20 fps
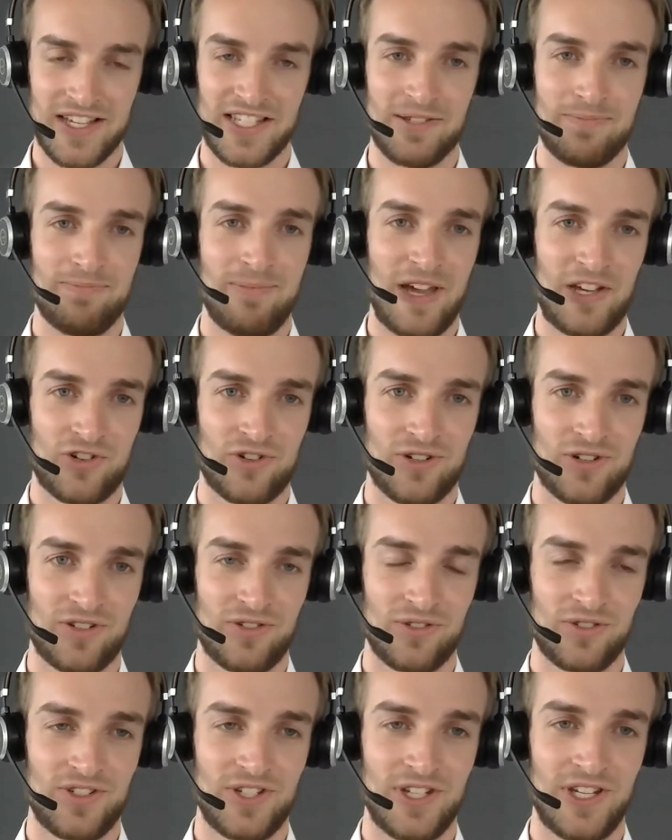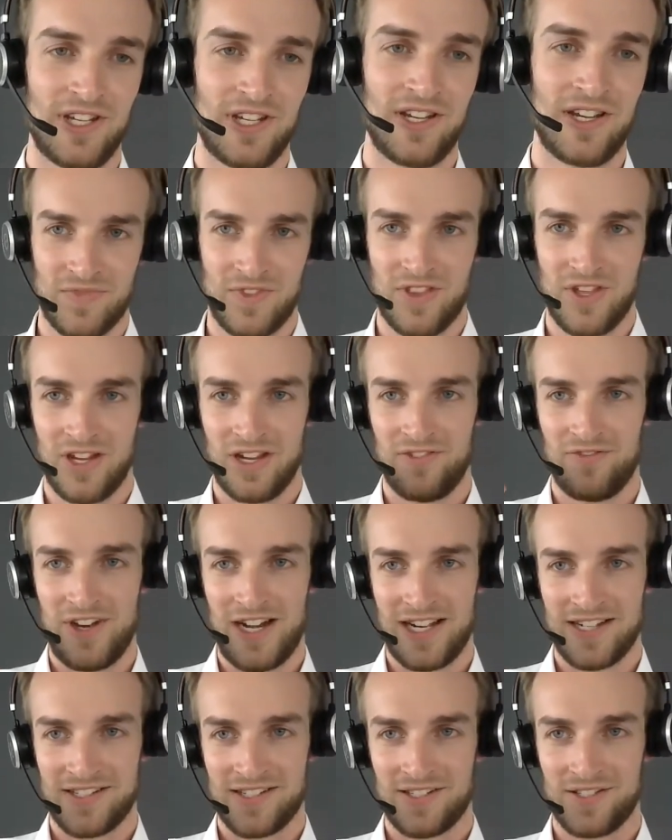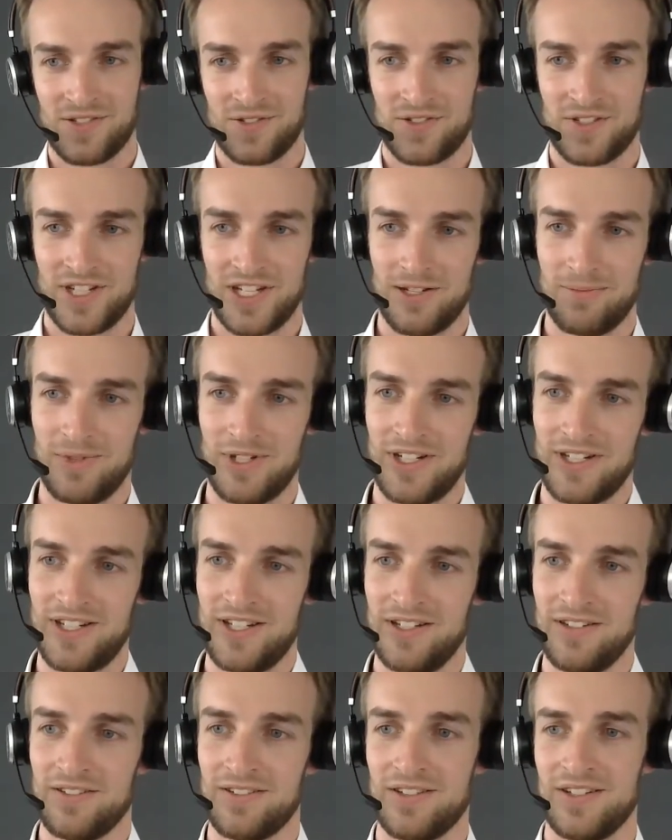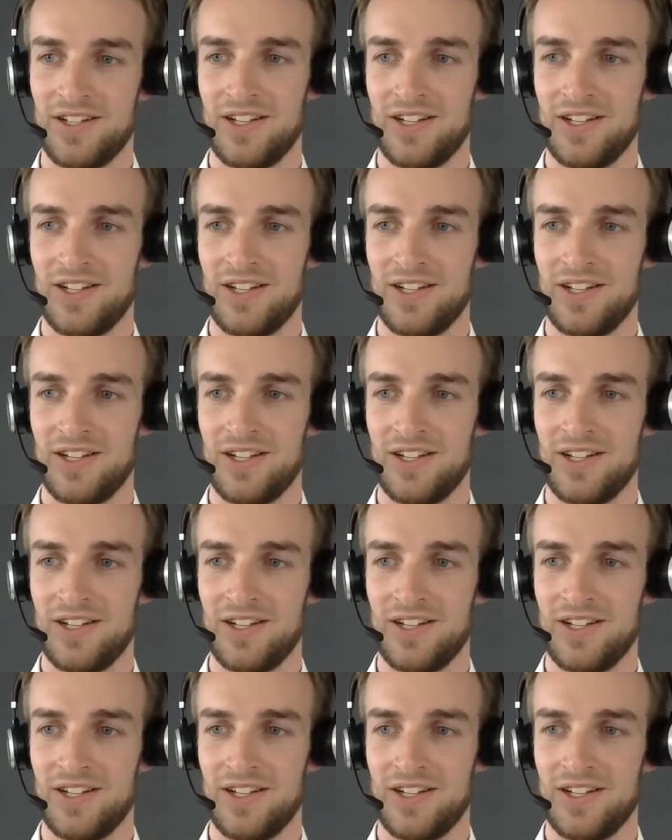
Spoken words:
a measure to see the advance in sustainability.